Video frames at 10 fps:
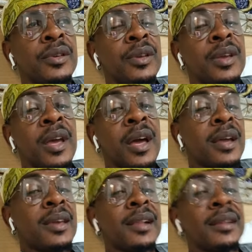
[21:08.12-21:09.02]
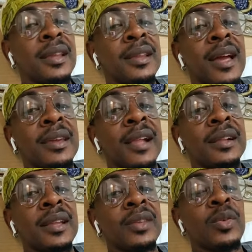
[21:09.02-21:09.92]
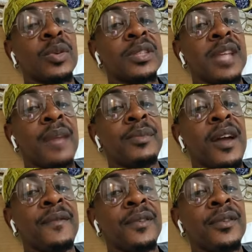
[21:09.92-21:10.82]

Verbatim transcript: I calculate, I calculate how much time you have. You eh. know.